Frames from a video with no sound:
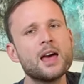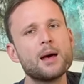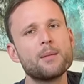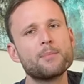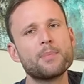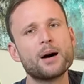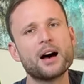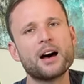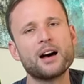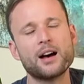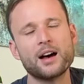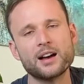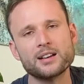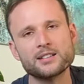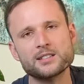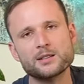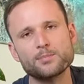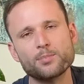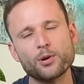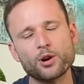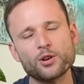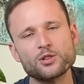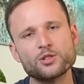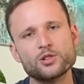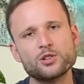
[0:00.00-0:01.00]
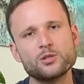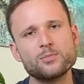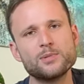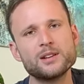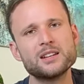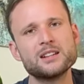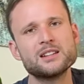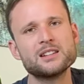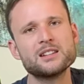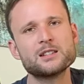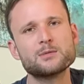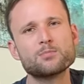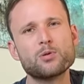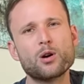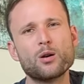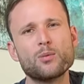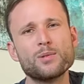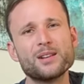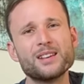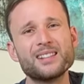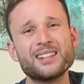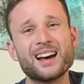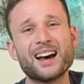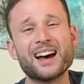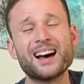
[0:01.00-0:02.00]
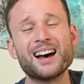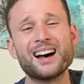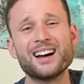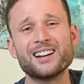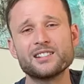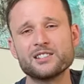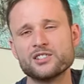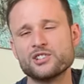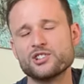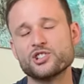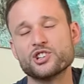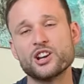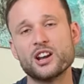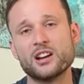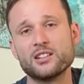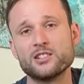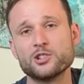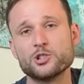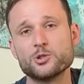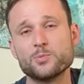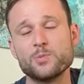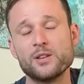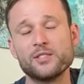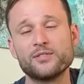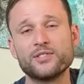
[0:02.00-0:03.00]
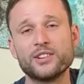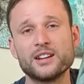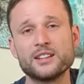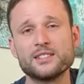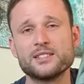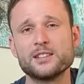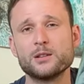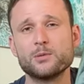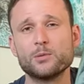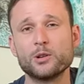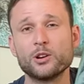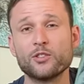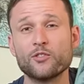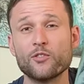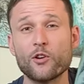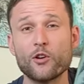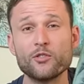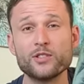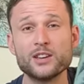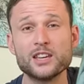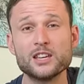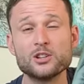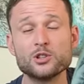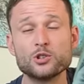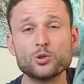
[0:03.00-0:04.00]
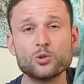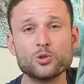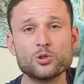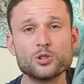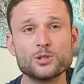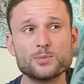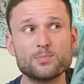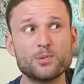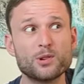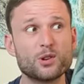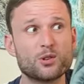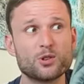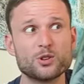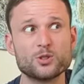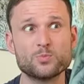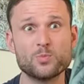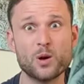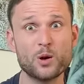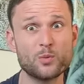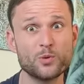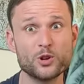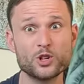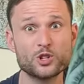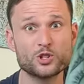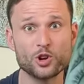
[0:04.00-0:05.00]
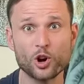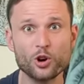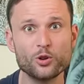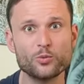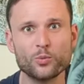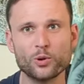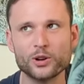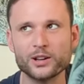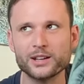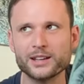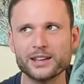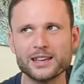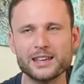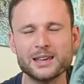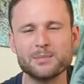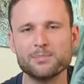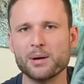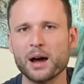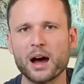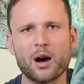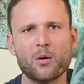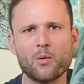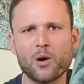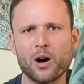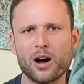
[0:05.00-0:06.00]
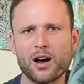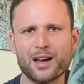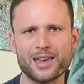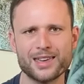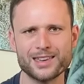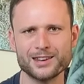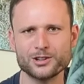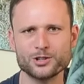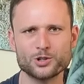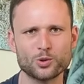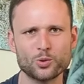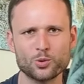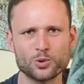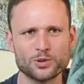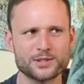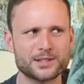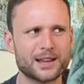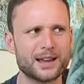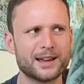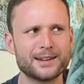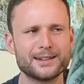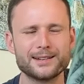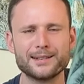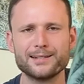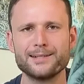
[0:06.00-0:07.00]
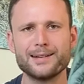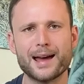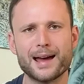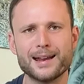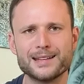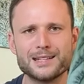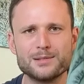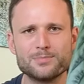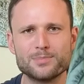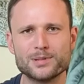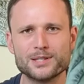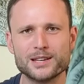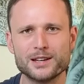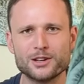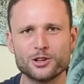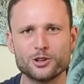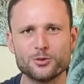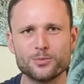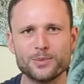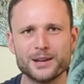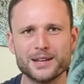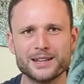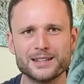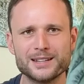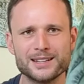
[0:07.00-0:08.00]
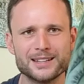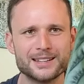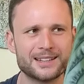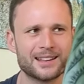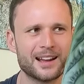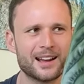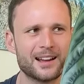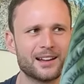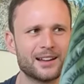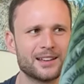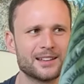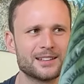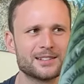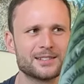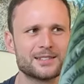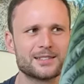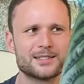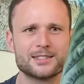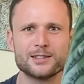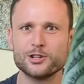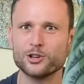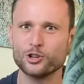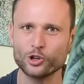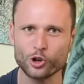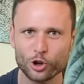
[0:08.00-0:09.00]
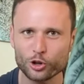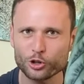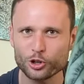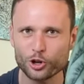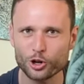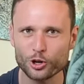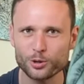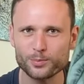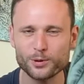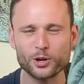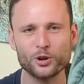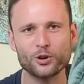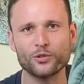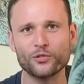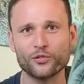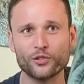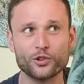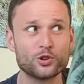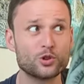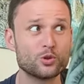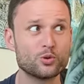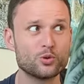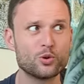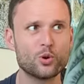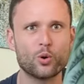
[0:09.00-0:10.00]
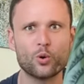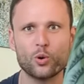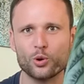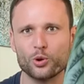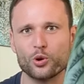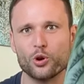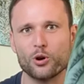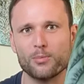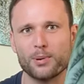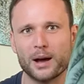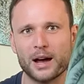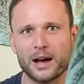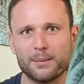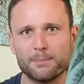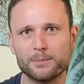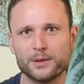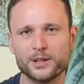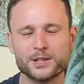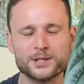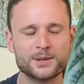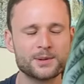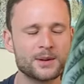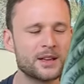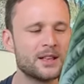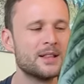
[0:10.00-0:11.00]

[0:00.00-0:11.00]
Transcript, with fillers: But I suppose humidity is probably the hardest challenge we're facing when growing indoors because, well, we don't want to keep our indoors at 90% humidity. That is not going to be good for you or your apartment.